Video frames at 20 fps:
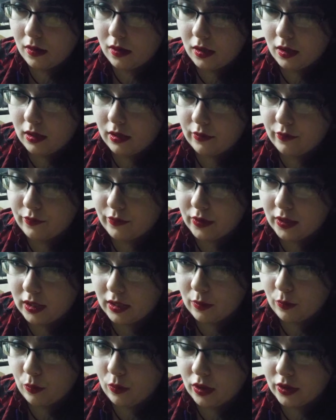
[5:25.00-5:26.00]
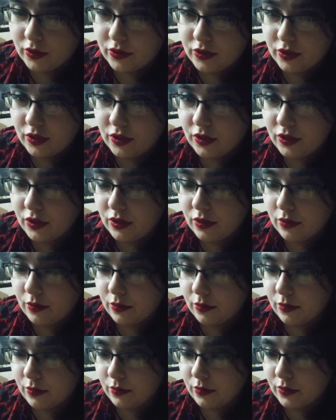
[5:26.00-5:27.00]
If I want to
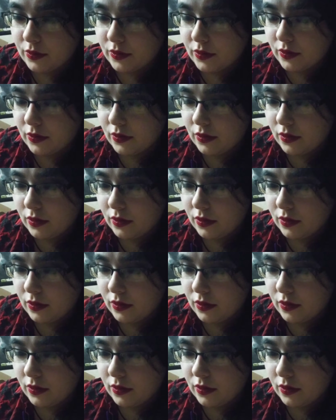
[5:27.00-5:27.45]
use